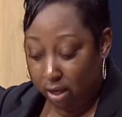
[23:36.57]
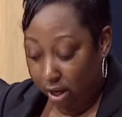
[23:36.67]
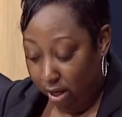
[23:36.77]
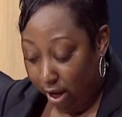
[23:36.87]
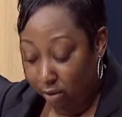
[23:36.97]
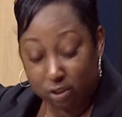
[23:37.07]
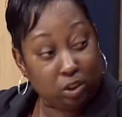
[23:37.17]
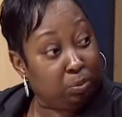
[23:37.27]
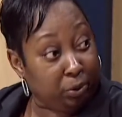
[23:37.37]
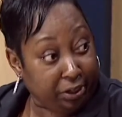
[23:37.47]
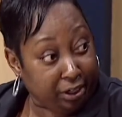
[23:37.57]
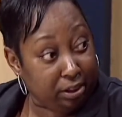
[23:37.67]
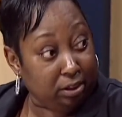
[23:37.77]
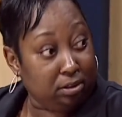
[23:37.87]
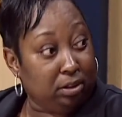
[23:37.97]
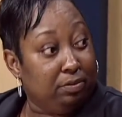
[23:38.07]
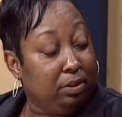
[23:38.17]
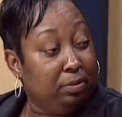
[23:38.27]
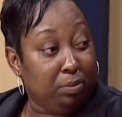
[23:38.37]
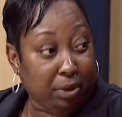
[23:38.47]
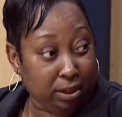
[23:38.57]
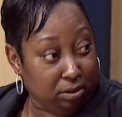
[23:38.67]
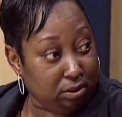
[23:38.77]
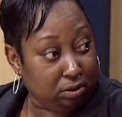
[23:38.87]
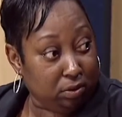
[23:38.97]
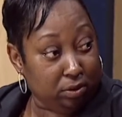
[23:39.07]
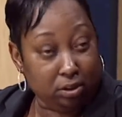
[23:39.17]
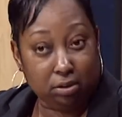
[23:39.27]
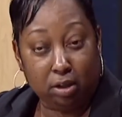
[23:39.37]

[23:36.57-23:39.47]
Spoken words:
how it's spread, give them the basics on it.